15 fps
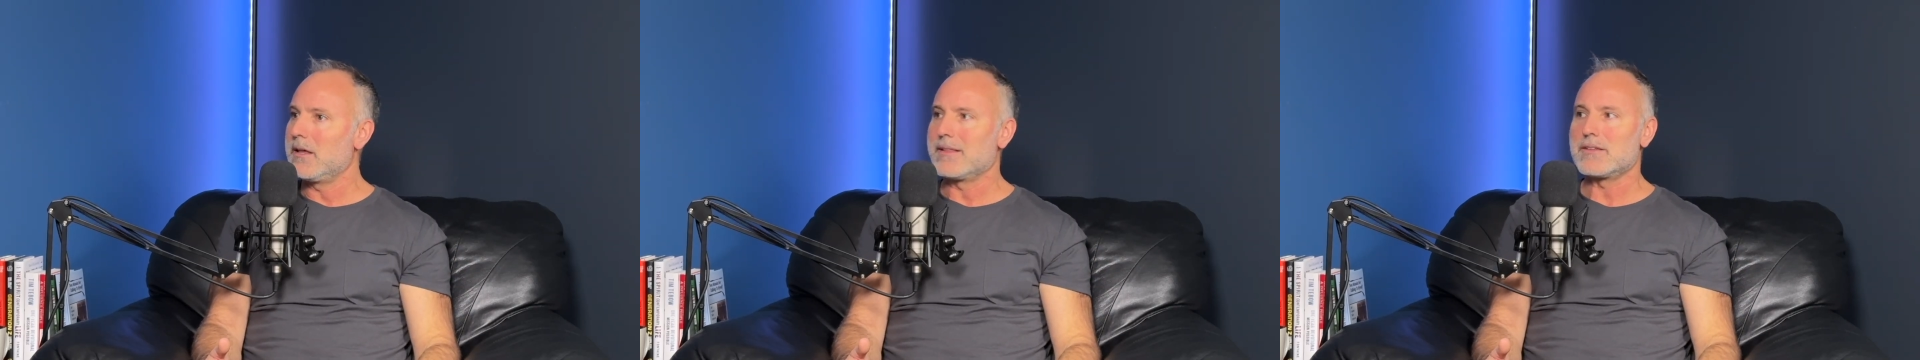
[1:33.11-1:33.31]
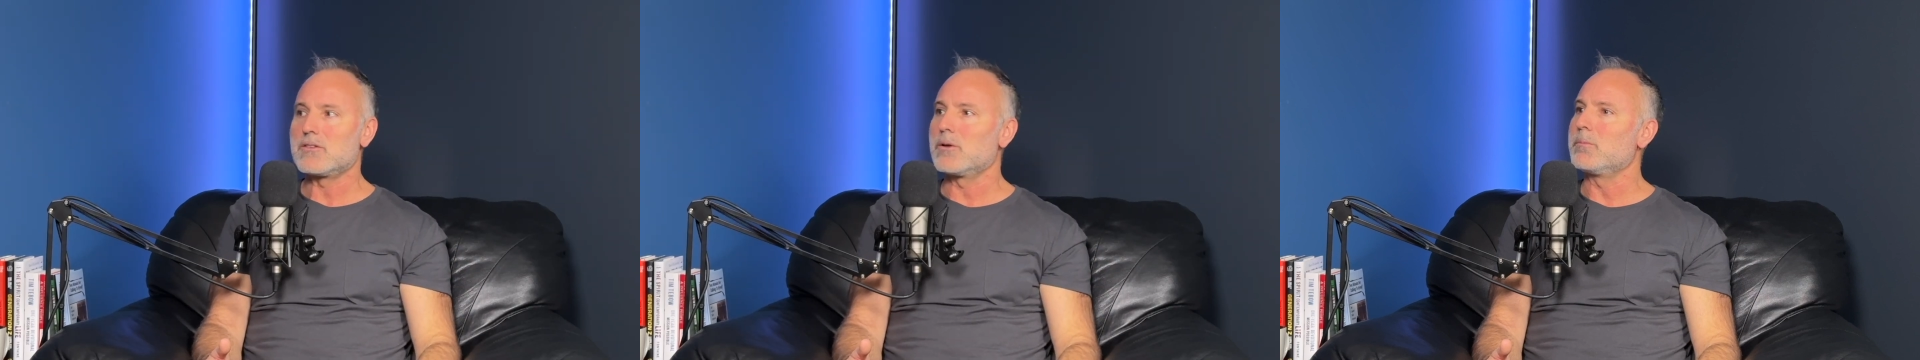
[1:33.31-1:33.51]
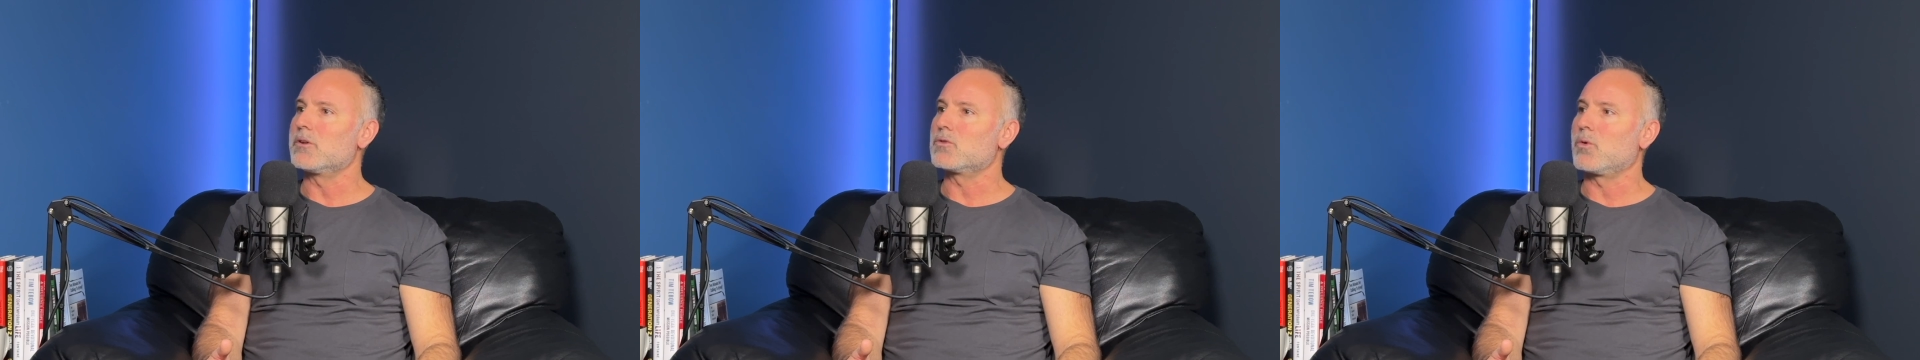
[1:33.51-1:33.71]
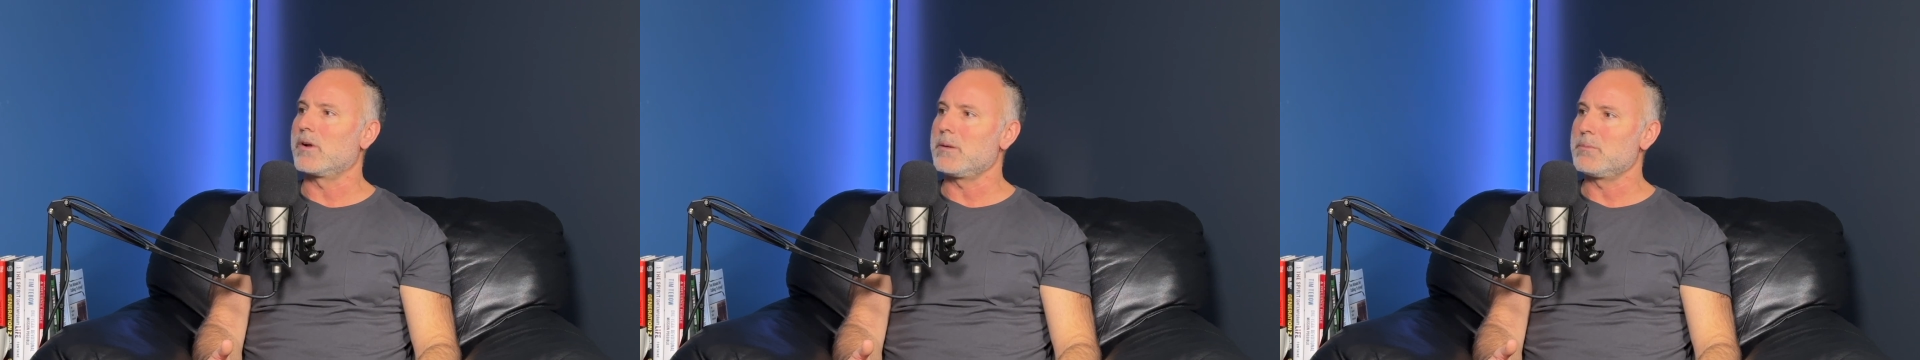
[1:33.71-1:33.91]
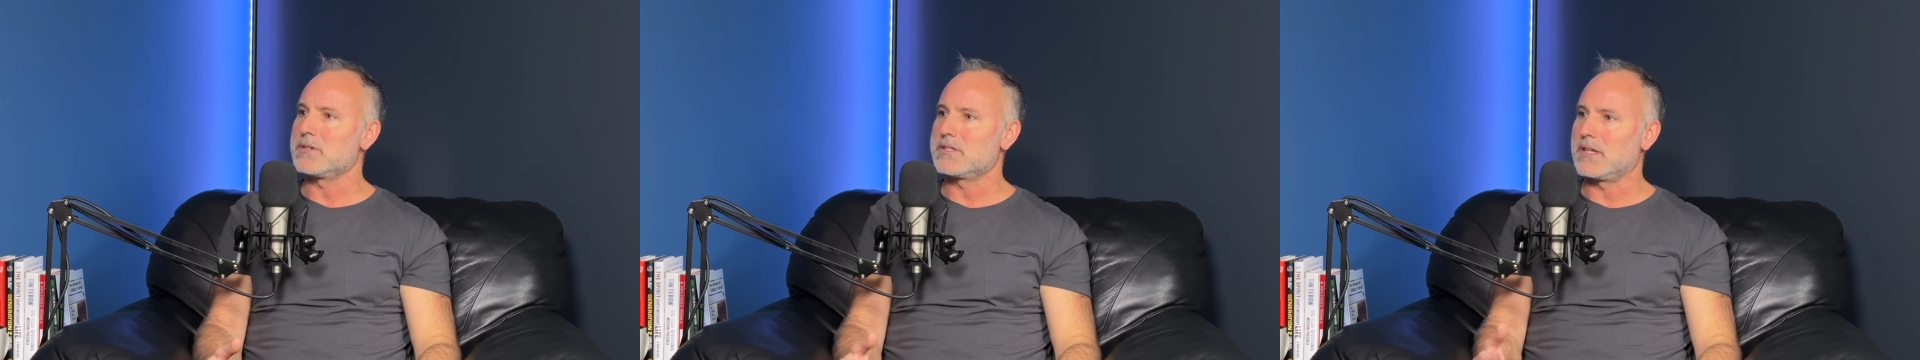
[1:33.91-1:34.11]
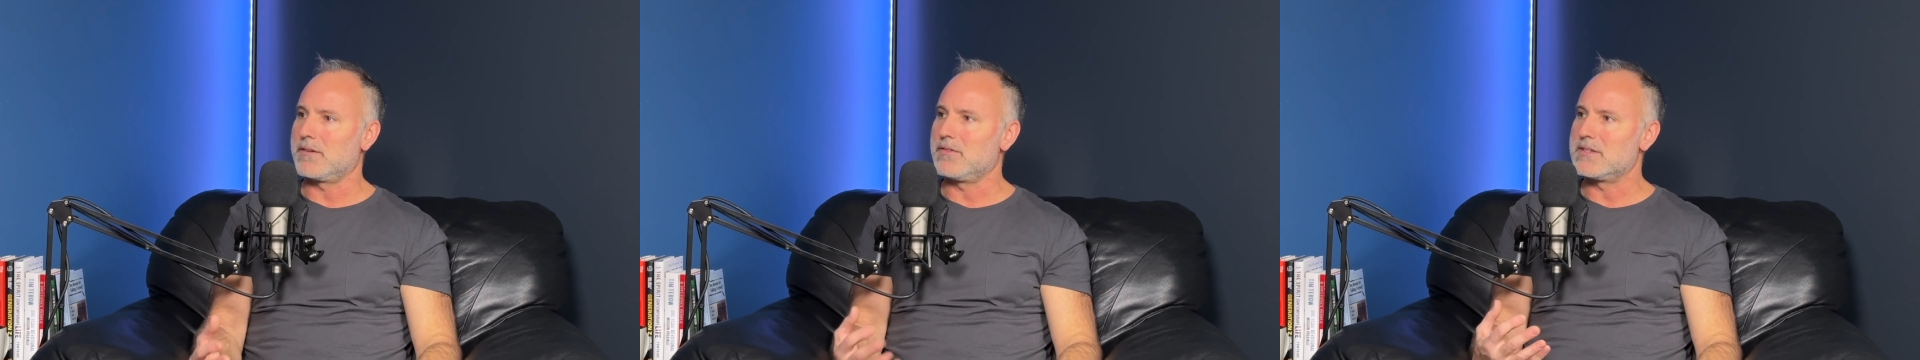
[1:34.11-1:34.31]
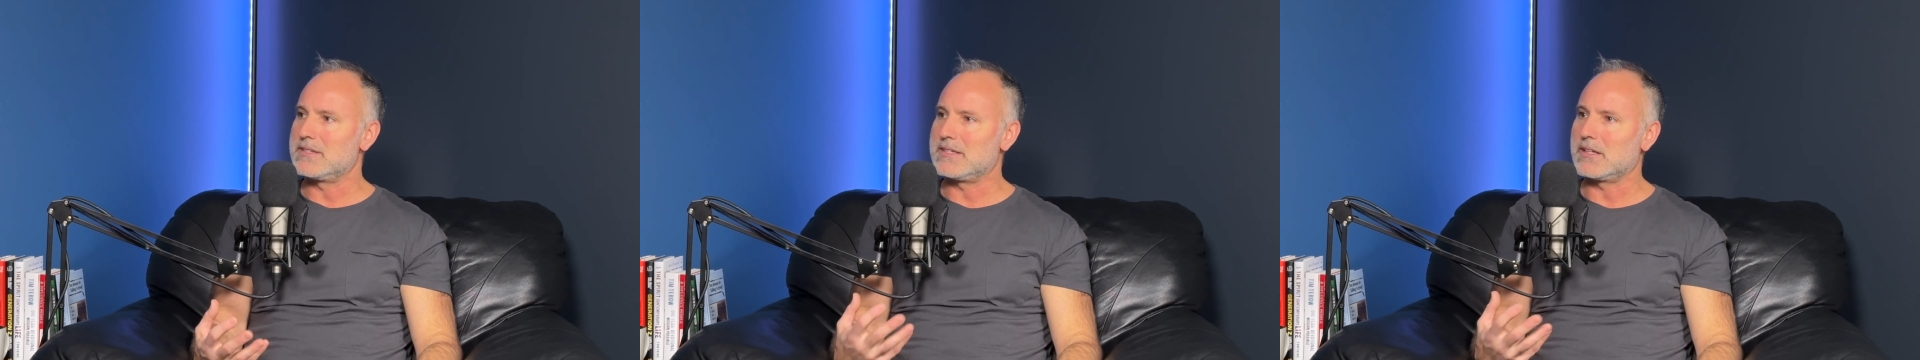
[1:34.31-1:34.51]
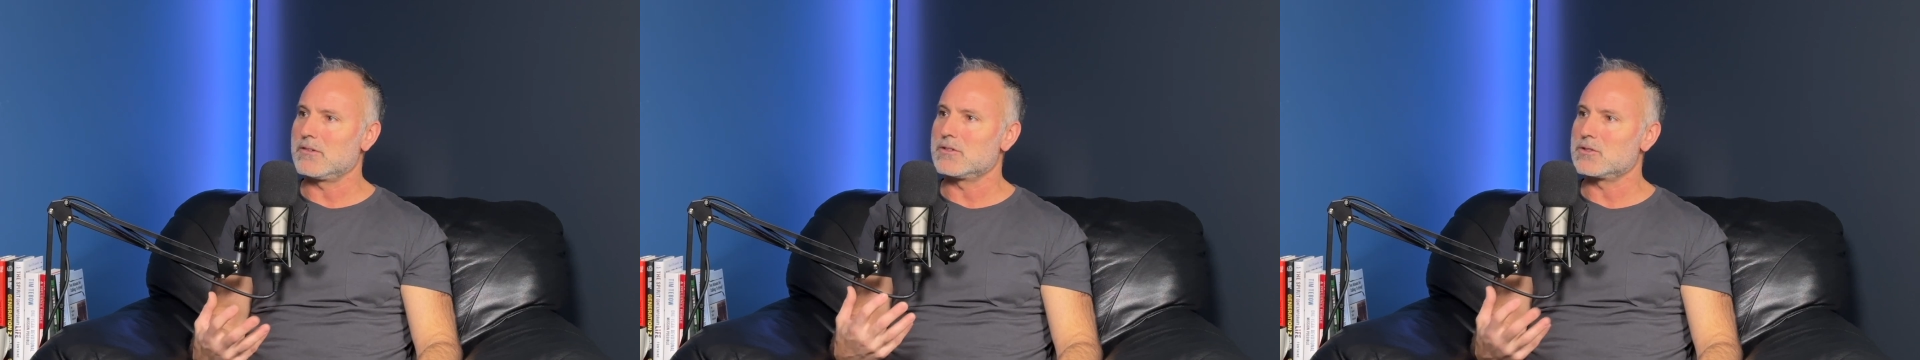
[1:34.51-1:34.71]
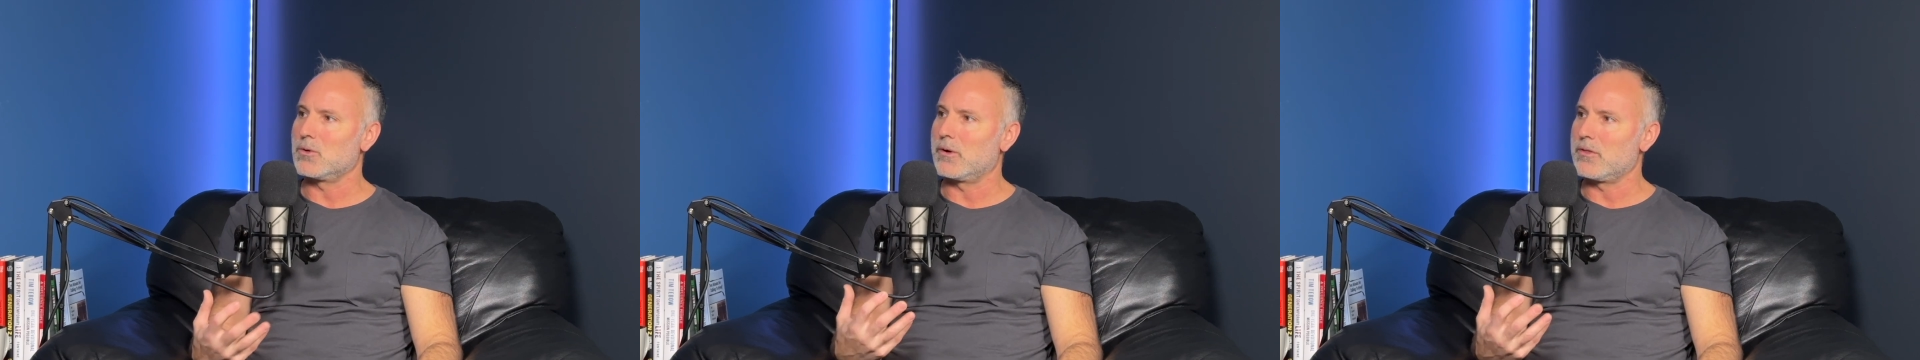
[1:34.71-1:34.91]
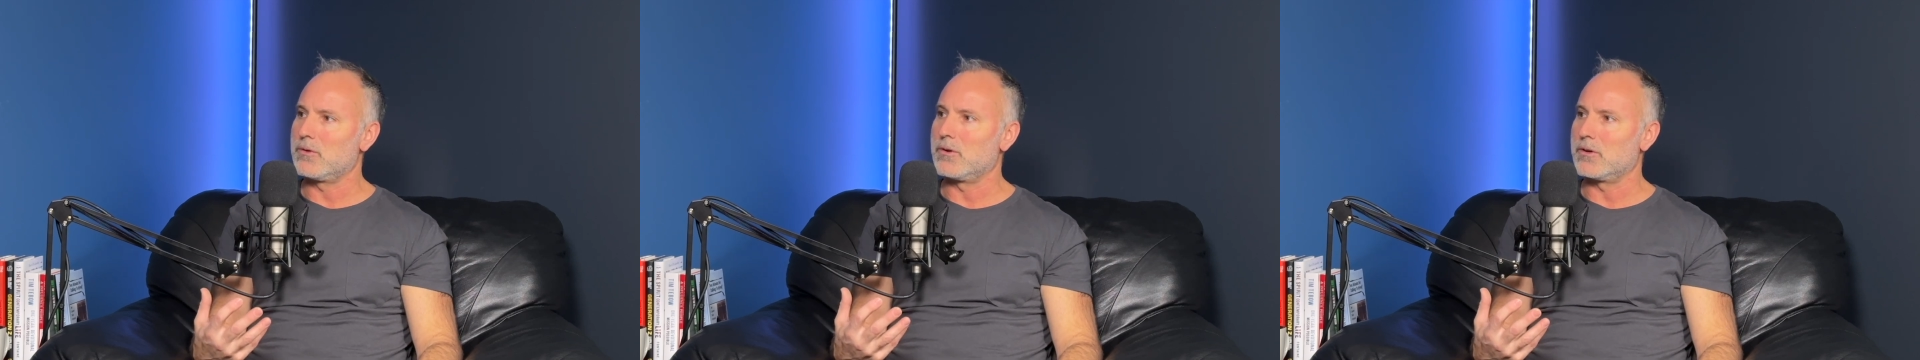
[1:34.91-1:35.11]
That's only about 20% of the signals
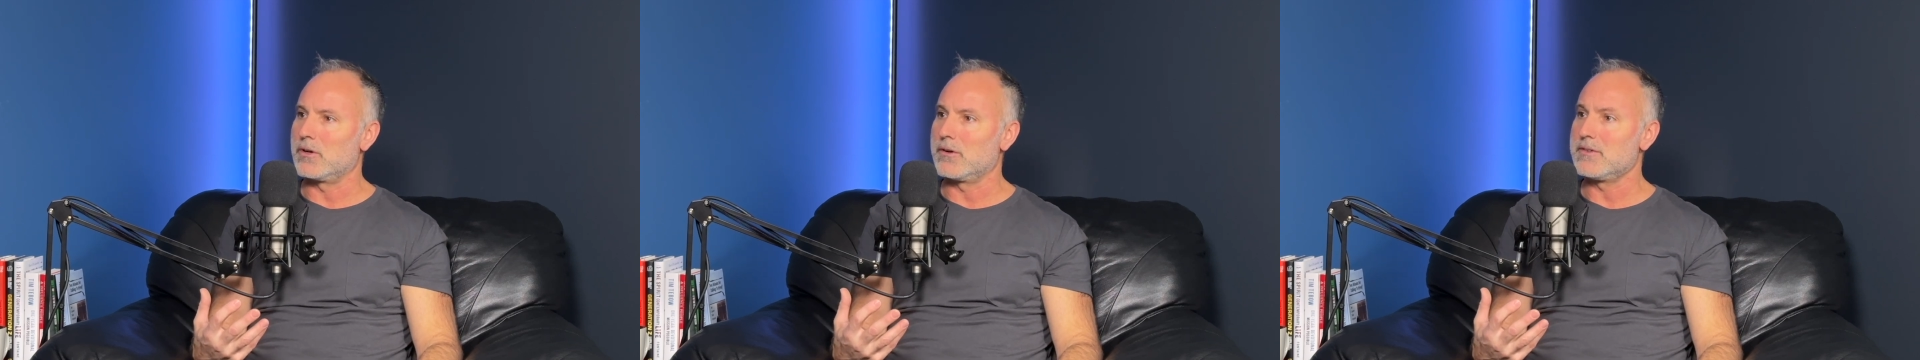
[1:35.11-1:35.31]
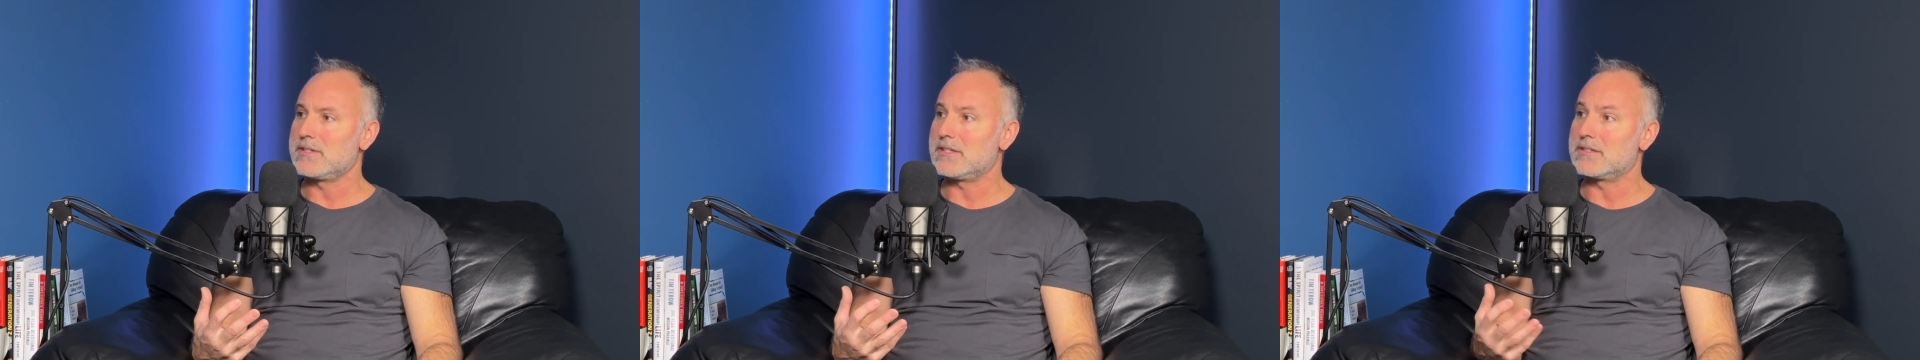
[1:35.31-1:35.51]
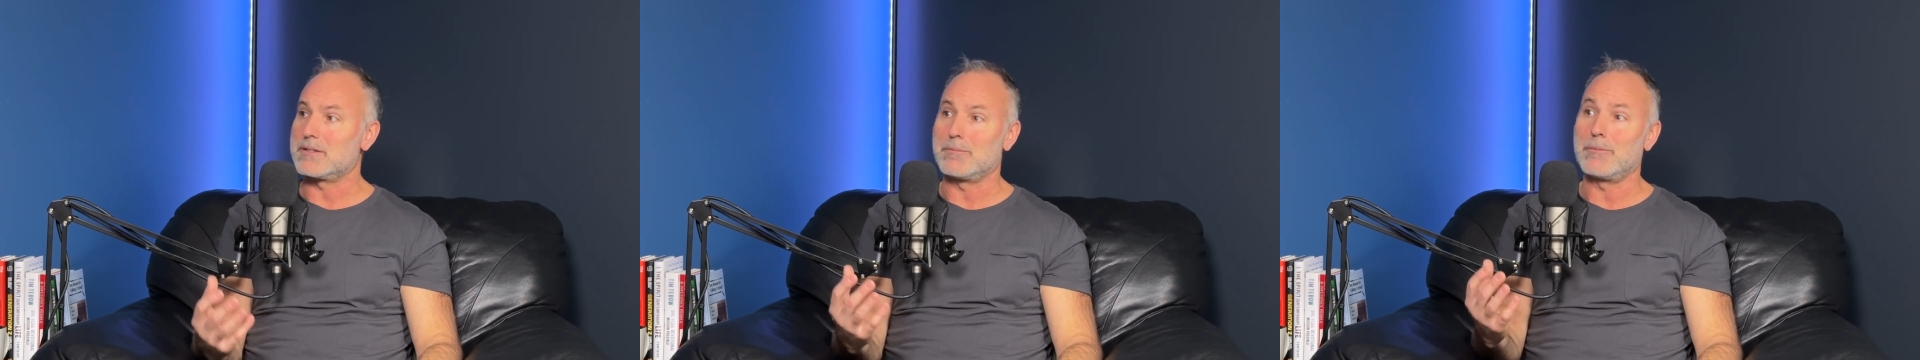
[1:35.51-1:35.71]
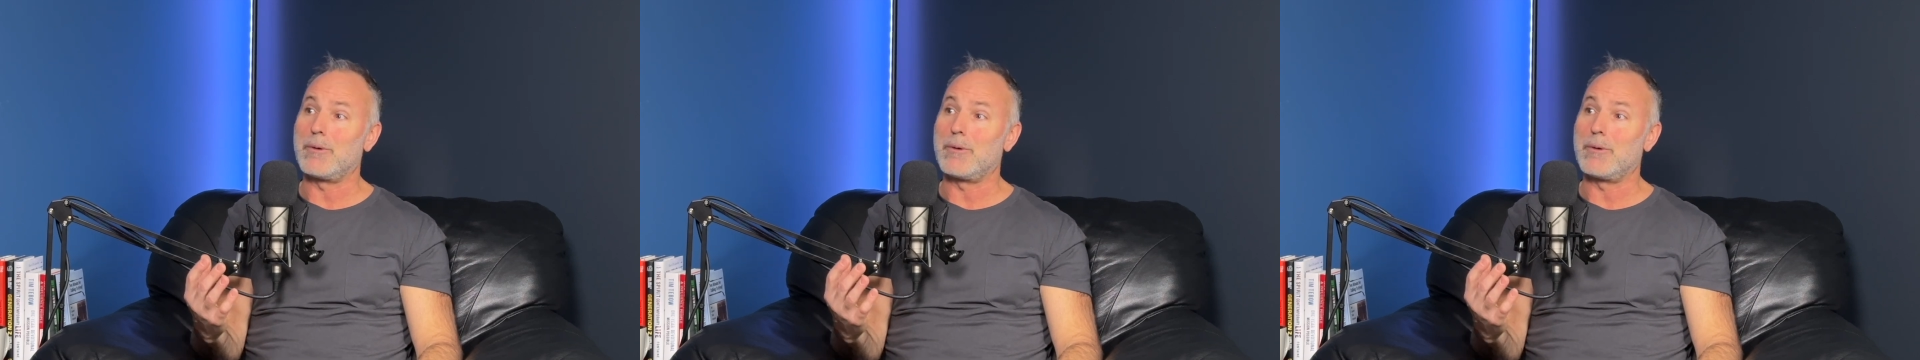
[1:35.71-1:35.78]
going through your nervous system.